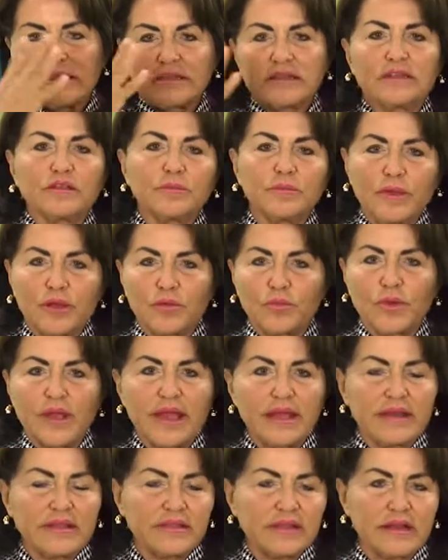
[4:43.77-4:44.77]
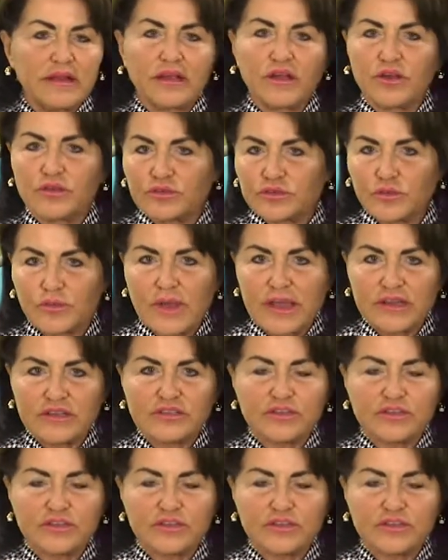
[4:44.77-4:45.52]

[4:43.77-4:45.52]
a little bit red, and then it goes away.